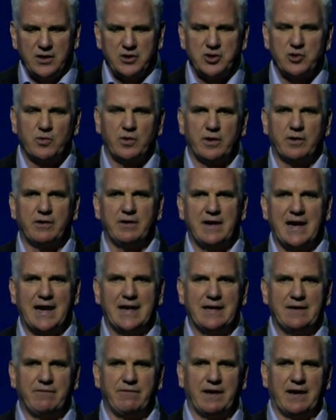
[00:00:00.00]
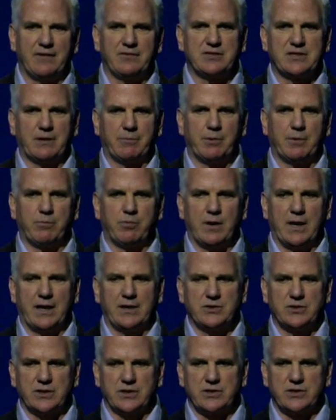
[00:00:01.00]
295 separate
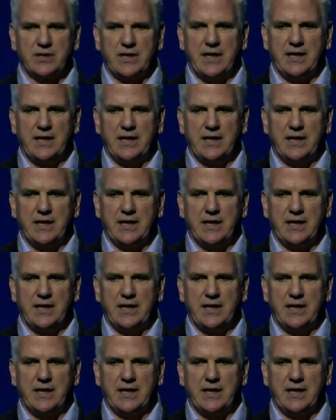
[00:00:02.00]
projects,